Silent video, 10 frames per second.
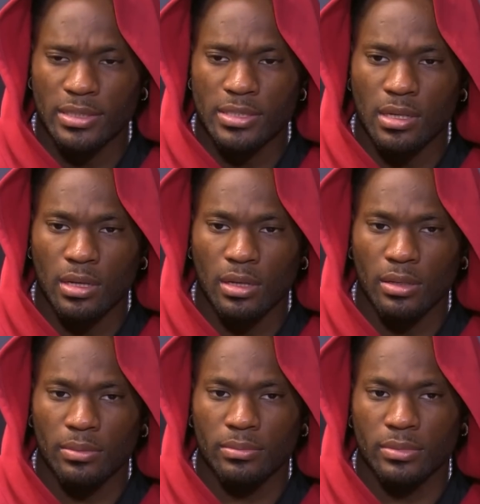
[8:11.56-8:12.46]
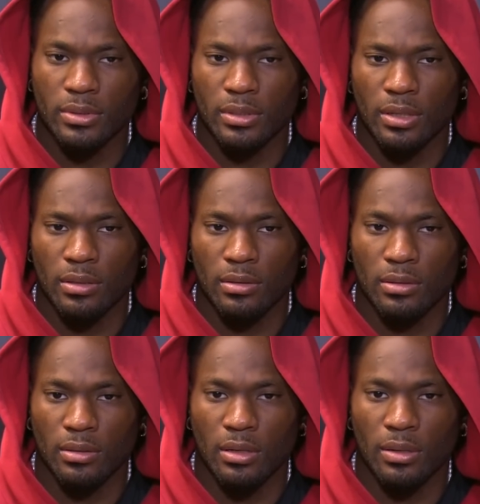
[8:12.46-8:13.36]
Yes.
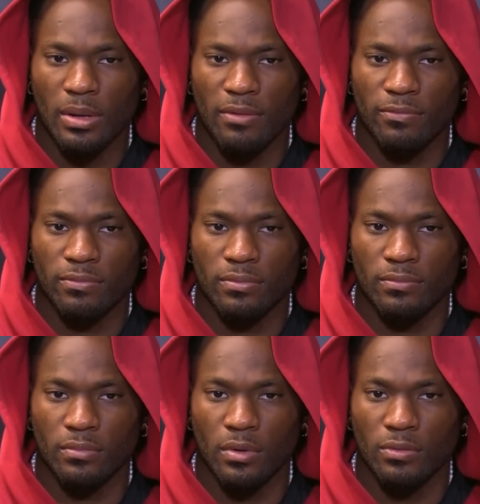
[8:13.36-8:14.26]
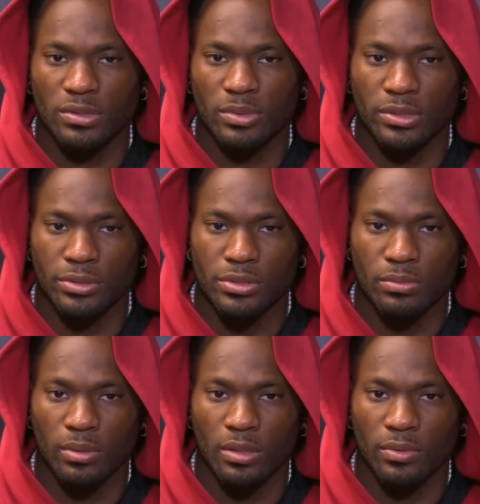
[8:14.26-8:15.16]
I've always been used to
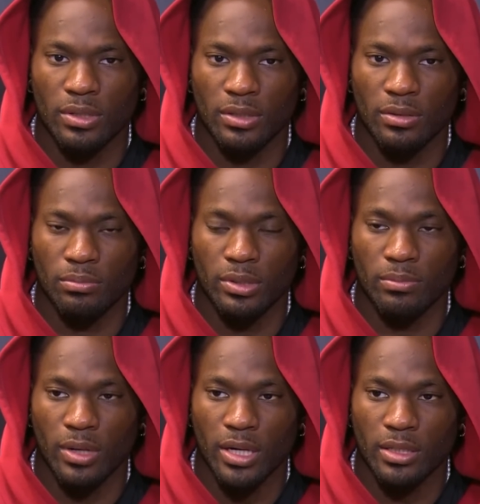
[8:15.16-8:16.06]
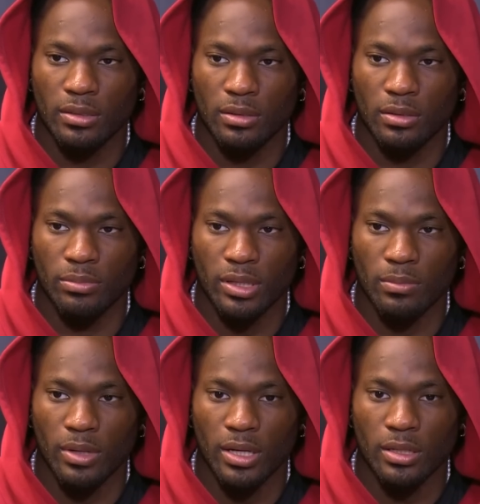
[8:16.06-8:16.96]
playing with another big body or a
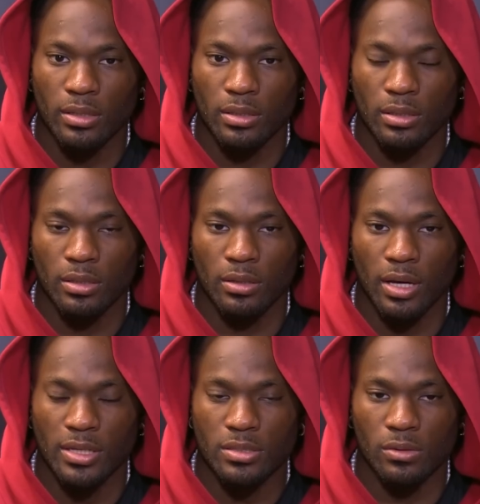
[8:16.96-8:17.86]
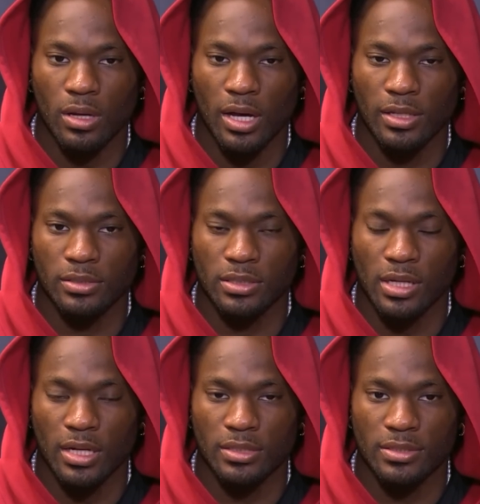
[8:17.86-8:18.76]
bigger body, high school, college,
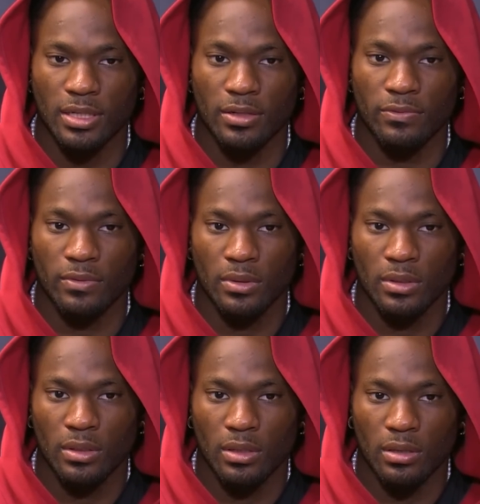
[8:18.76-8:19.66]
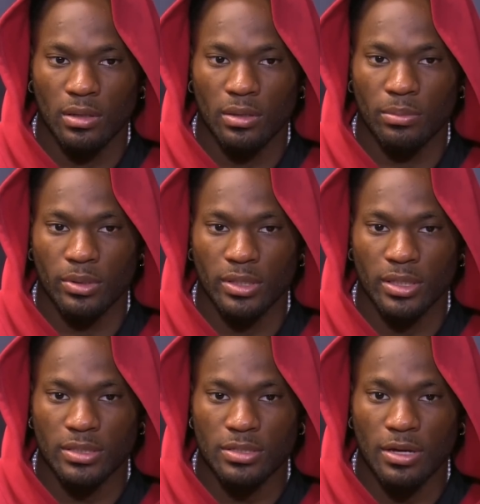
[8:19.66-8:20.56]
that kind of stuff.
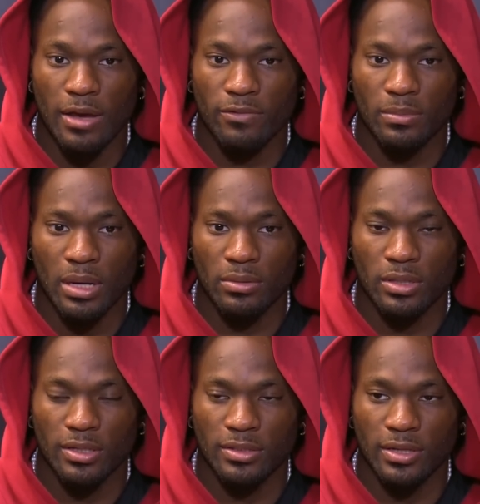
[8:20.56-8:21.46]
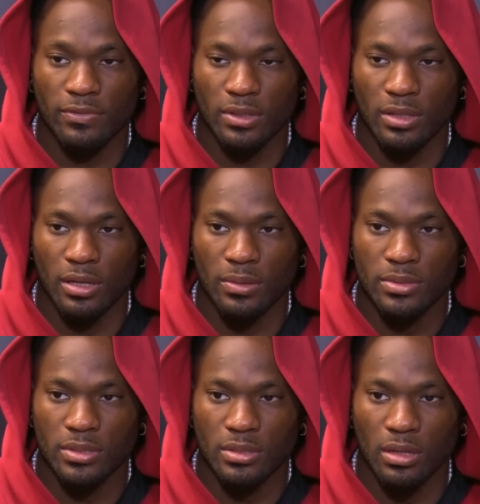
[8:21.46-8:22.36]
So having him out there definitely
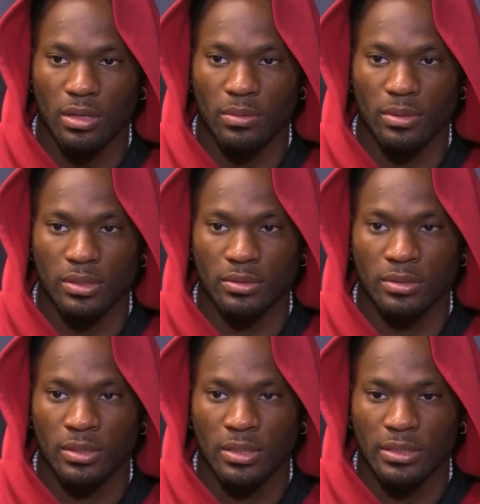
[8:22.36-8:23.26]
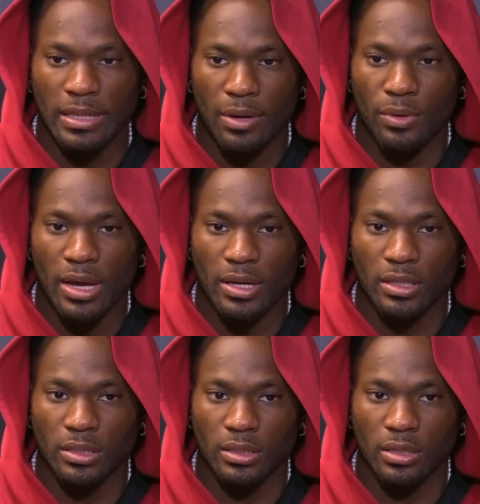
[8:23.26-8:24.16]
helps. And that way I could,